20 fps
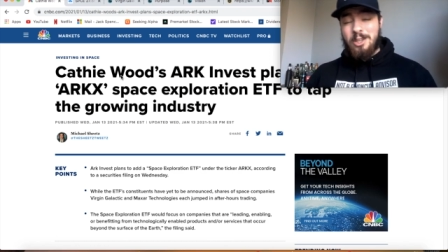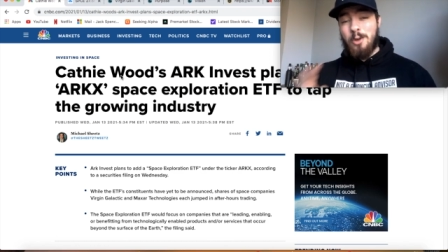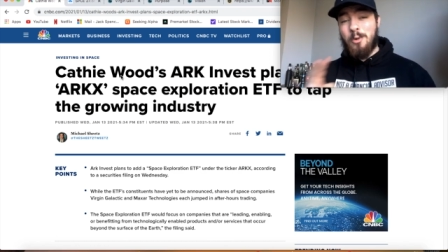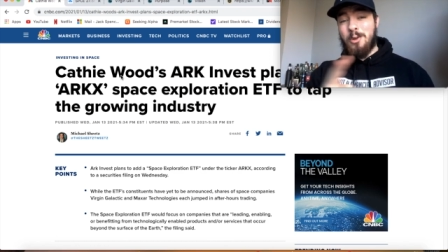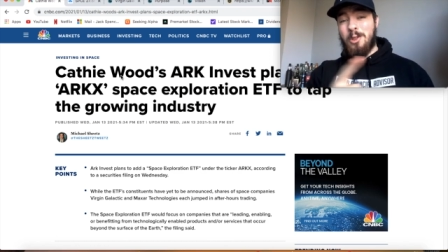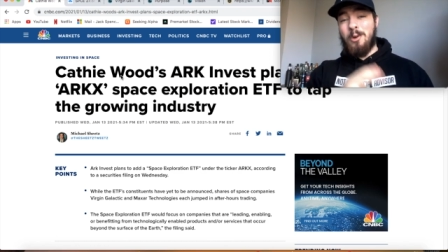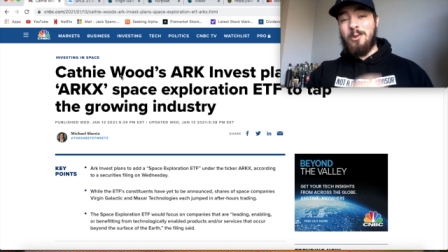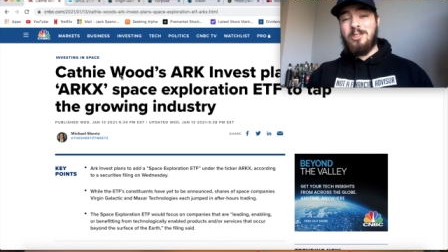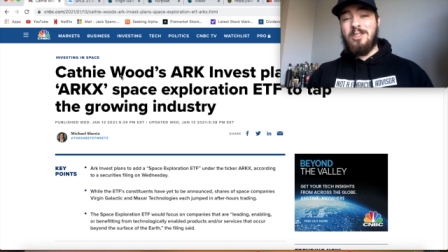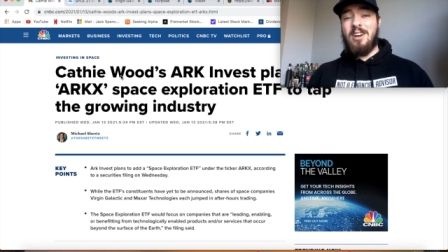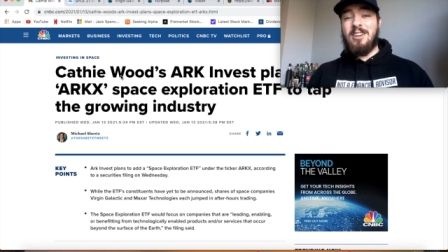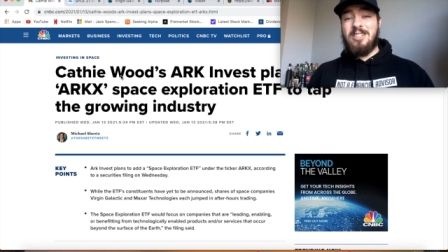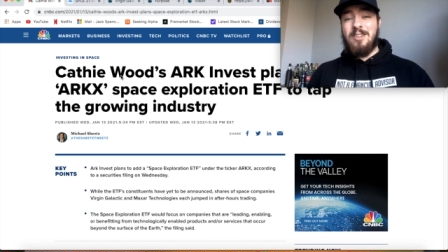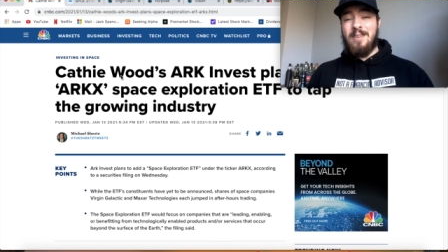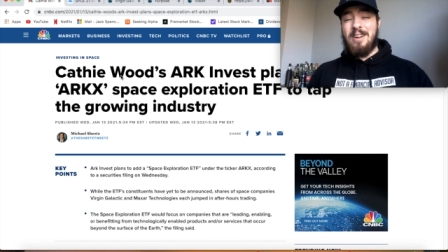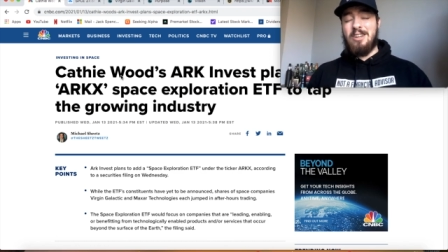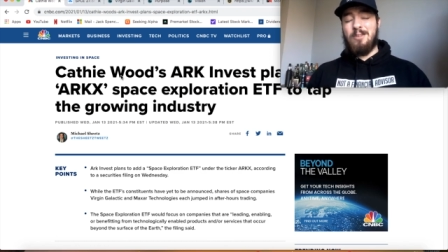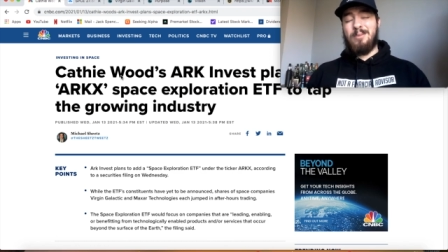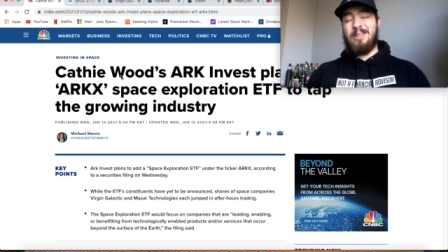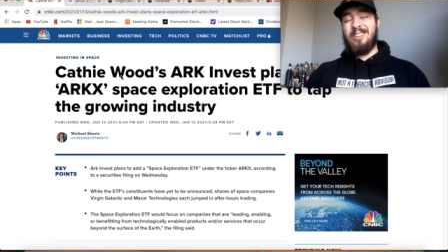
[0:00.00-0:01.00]
2 of those stocks
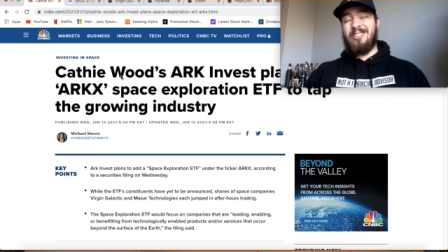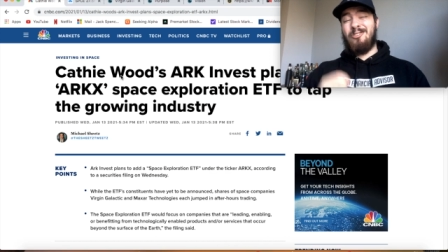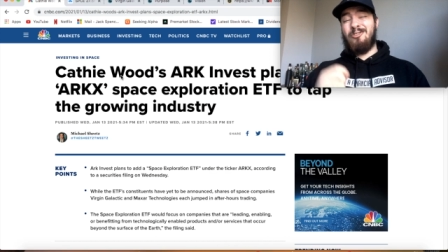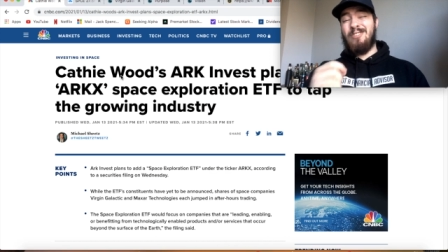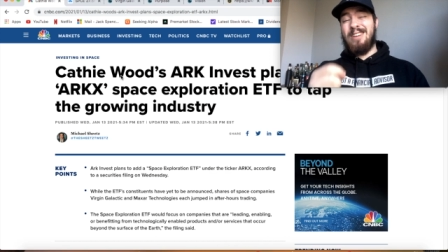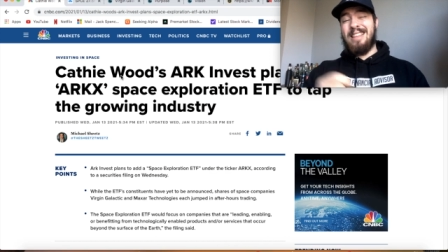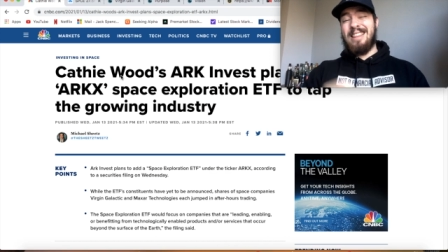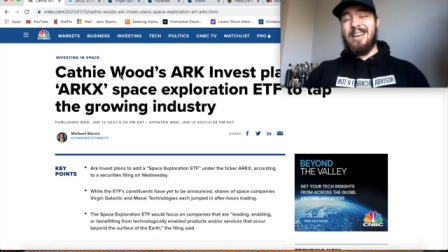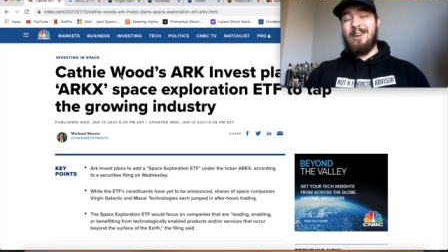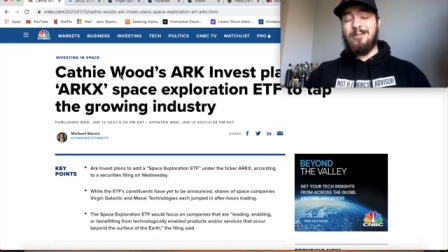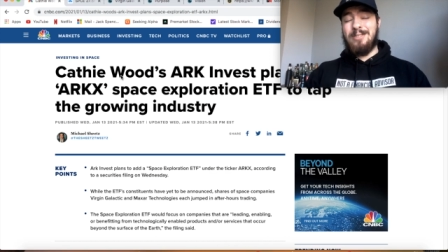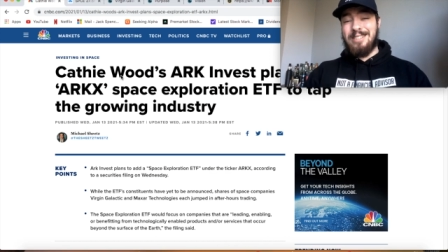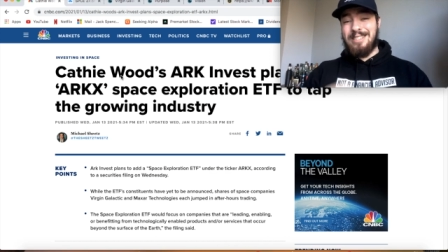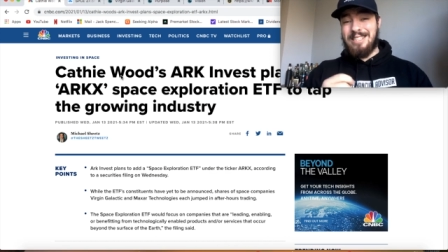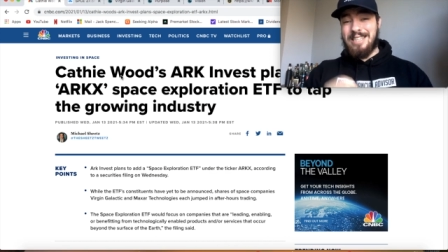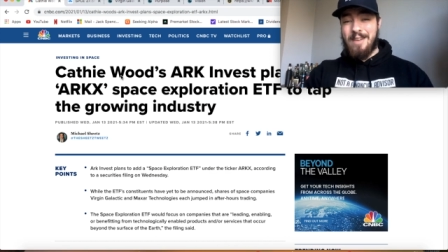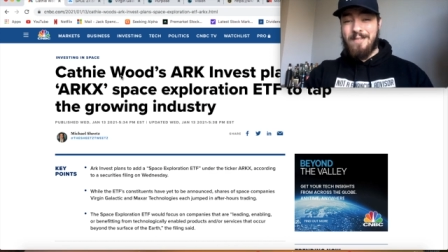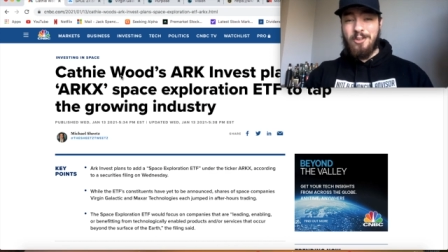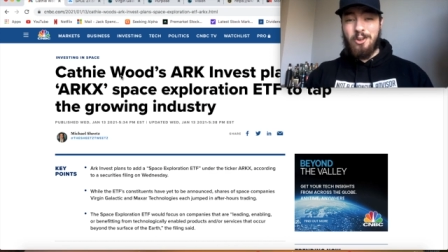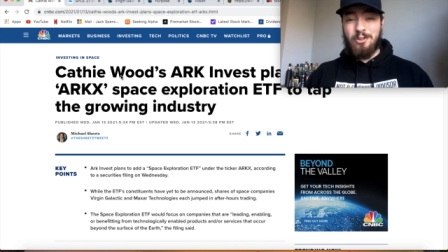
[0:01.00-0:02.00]
are valued up to
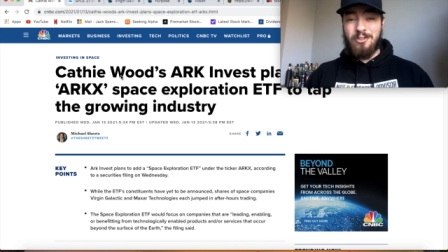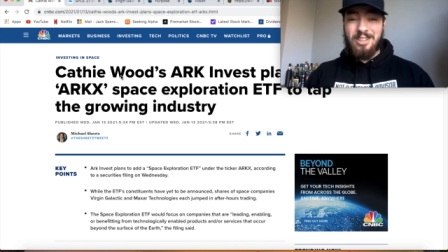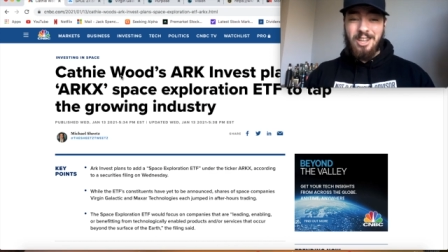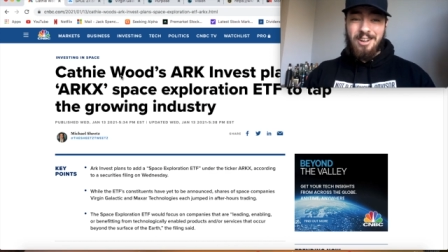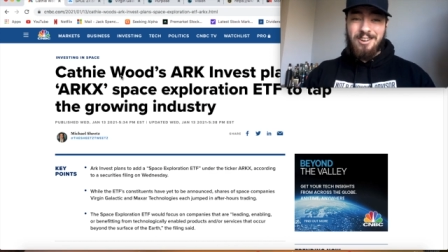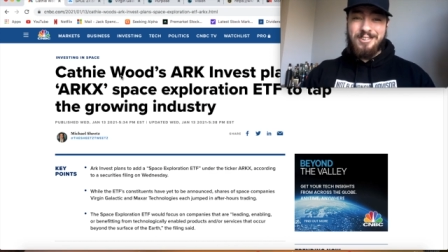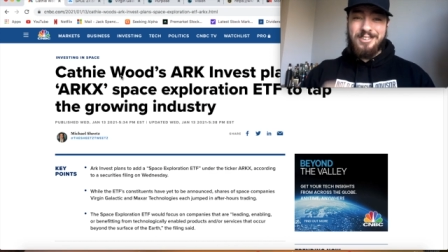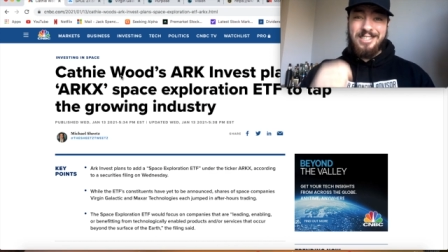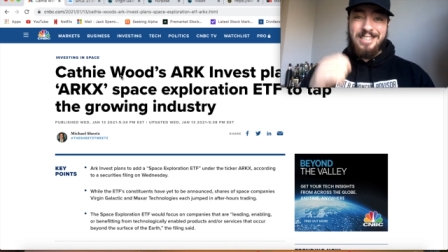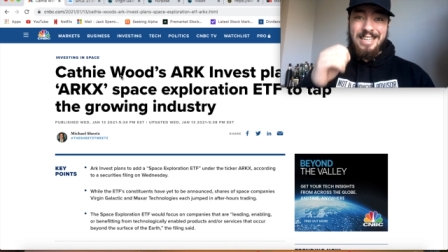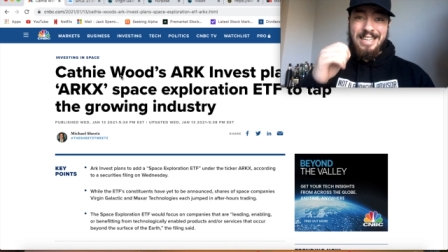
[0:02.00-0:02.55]
$3,700